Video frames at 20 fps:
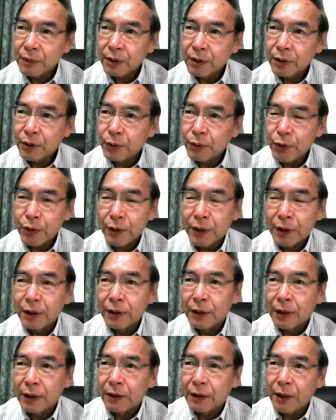
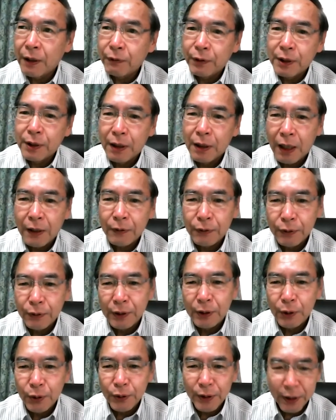usually everyday life we
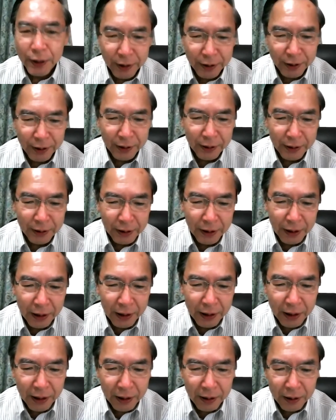use it.
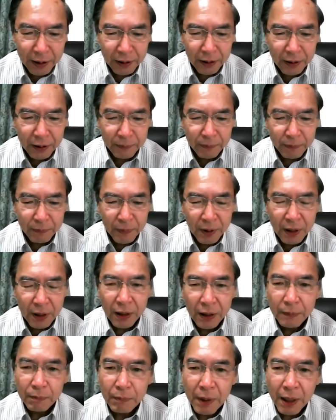And
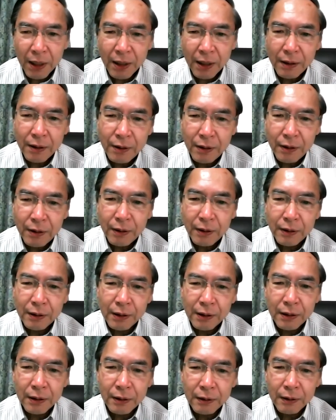my
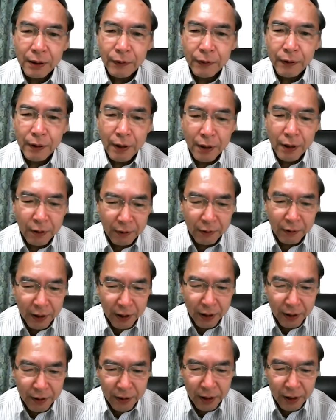definition
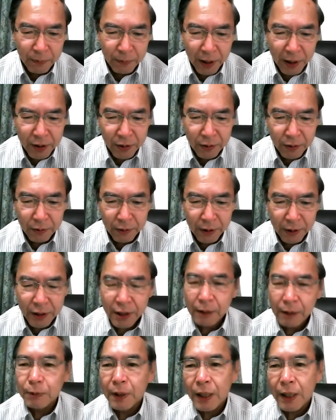is Ibasho is
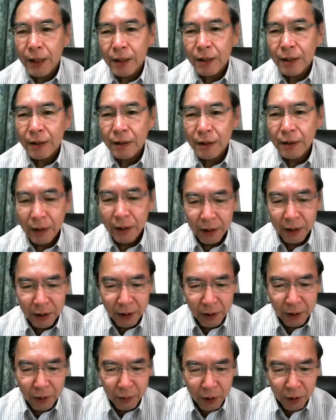a place
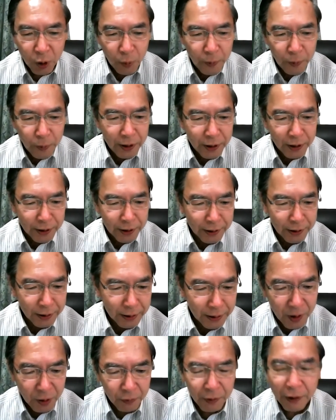or community
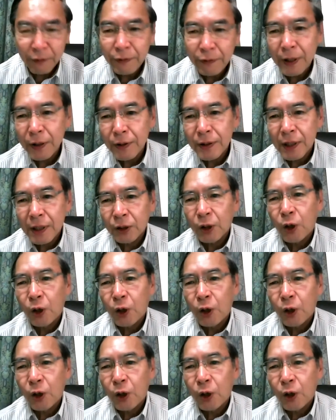one feels at